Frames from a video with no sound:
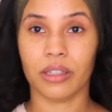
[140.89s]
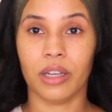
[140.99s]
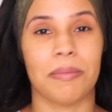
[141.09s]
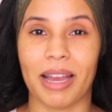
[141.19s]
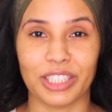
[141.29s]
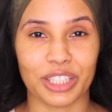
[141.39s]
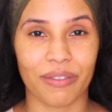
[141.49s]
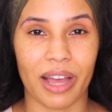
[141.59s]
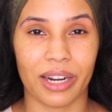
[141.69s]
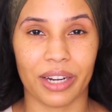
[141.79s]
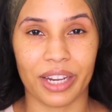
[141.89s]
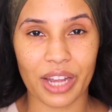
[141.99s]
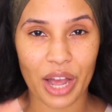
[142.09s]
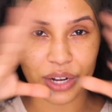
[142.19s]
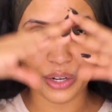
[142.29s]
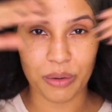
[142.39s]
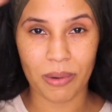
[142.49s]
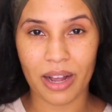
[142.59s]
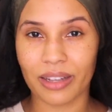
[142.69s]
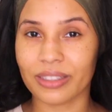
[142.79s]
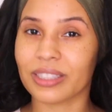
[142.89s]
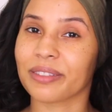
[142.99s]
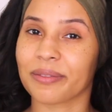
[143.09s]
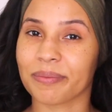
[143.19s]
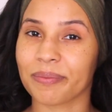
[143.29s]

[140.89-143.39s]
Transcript: The magic of editing: no brows,